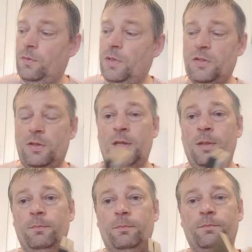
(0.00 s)
This
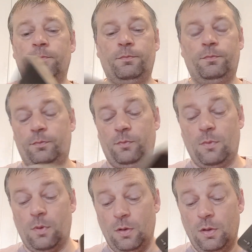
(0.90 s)
thing
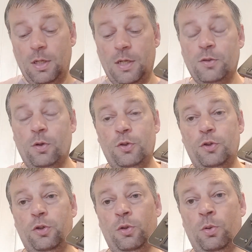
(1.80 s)
has got
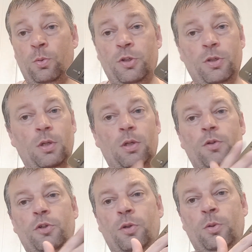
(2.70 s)
huge
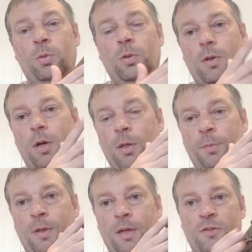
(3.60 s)
dual
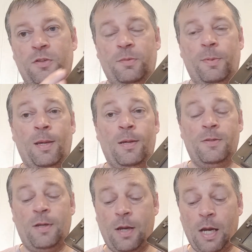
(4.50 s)
IPS
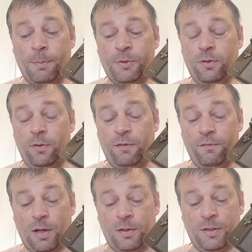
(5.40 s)
displays. They are absolutely
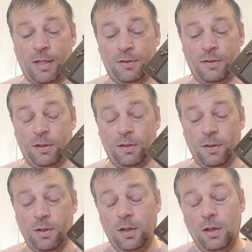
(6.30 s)
fantastic.
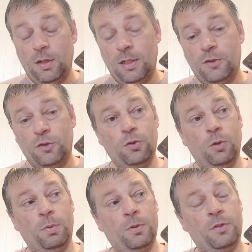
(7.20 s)
It's
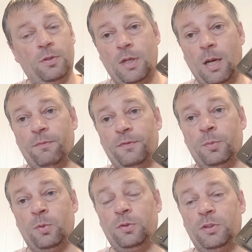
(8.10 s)
super
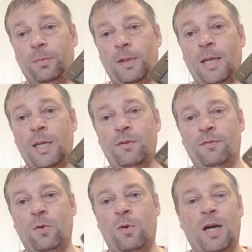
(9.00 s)
comfortable to play
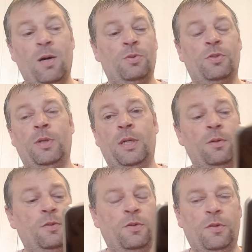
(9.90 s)
for hours on
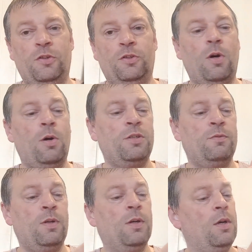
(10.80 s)
end. The size
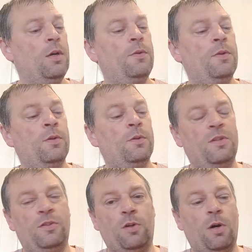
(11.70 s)
of it, the
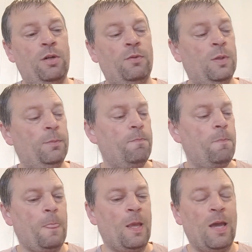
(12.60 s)
design of it,
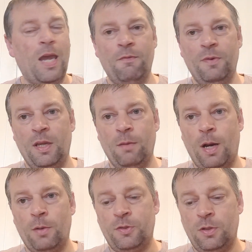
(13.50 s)
uh, everything
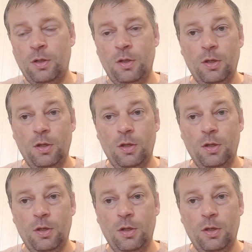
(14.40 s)
about it